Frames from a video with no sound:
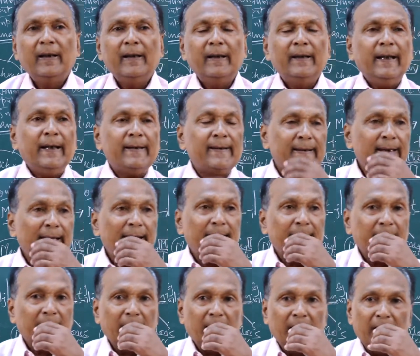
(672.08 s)
that see,
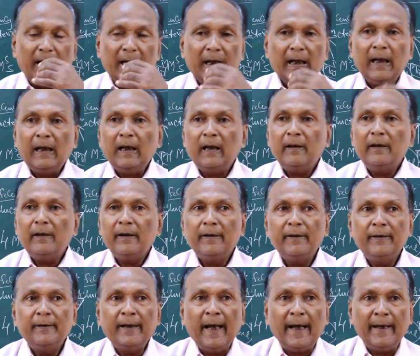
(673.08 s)

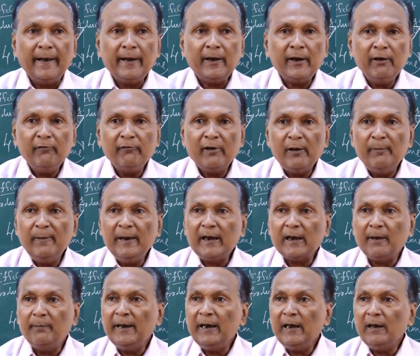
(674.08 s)
directive will be
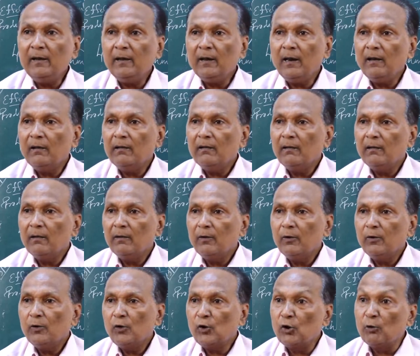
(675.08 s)
coming
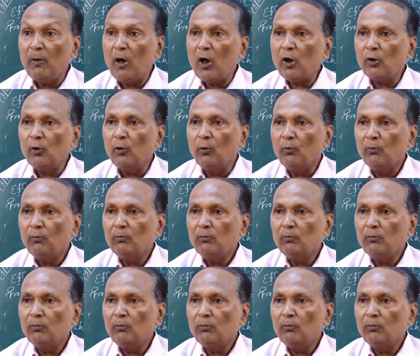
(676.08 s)
tomorrow